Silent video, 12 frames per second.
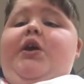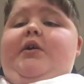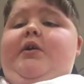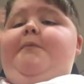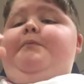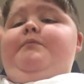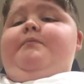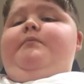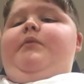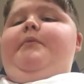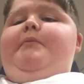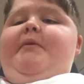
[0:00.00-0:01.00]
Uh,
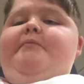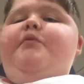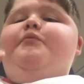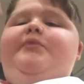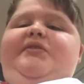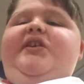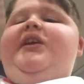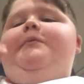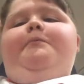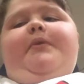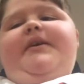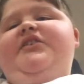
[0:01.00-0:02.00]
my mum will be
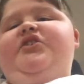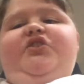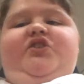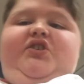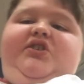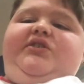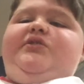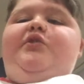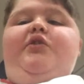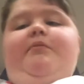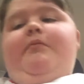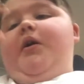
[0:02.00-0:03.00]
taking pictures and
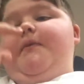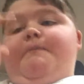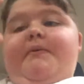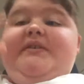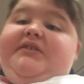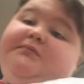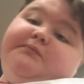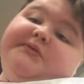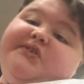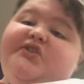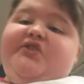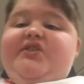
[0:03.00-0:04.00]
I might put some
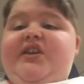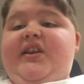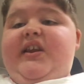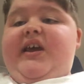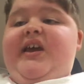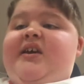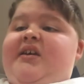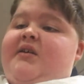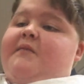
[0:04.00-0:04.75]
pictures in there.